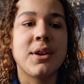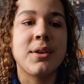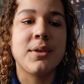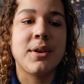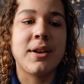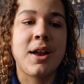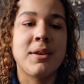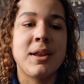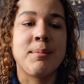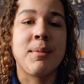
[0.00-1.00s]

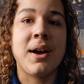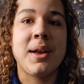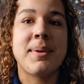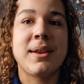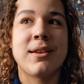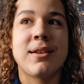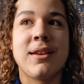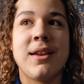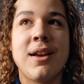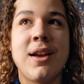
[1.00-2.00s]
and in my opinion,
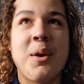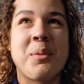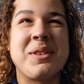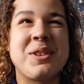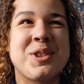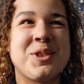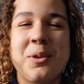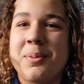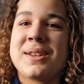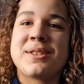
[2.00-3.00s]
one of the
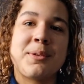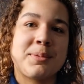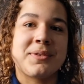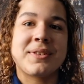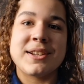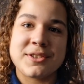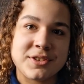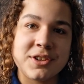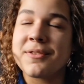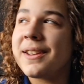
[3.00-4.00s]
stupidest types of
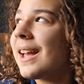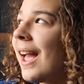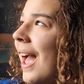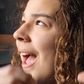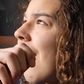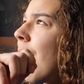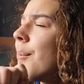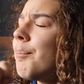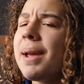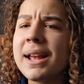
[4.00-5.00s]
collisions. You think how
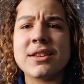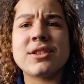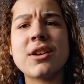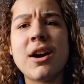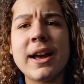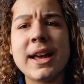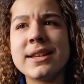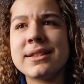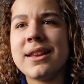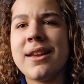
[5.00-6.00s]
big the sky
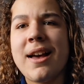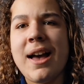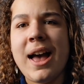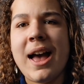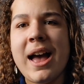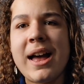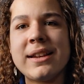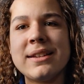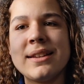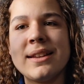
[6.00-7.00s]
is,
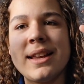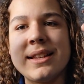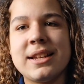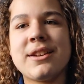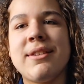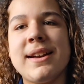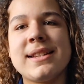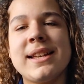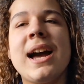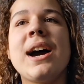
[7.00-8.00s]
and isn't it
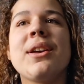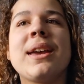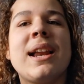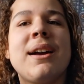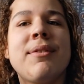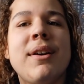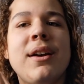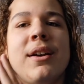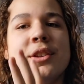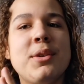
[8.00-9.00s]
crazy how you can have
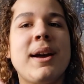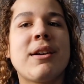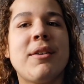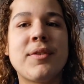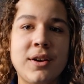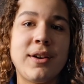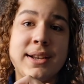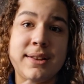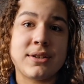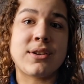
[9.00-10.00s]
two aircraft
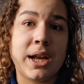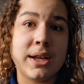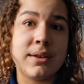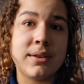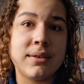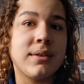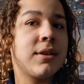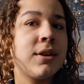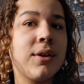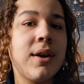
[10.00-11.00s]
collide in the sky,
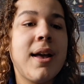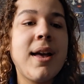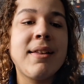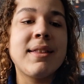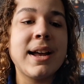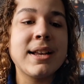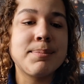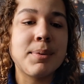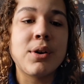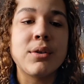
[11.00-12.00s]
And that is
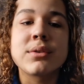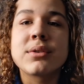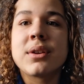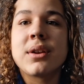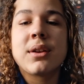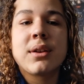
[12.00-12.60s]
because,